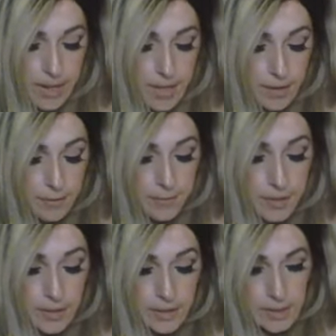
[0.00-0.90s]

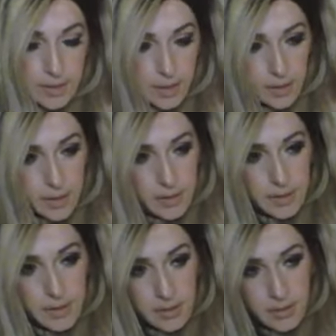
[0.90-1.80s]
interference colors,
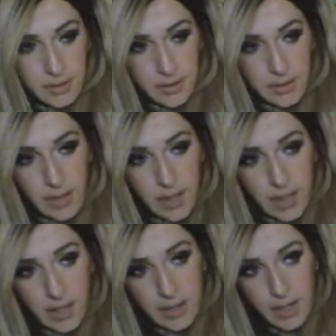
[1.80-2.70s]

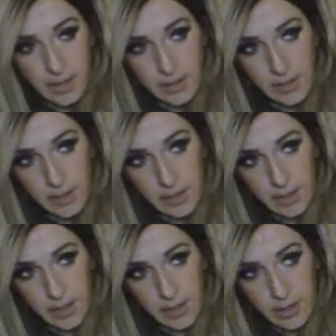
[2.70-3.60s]
and I
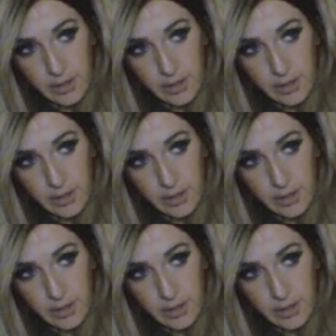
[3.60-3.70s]
literally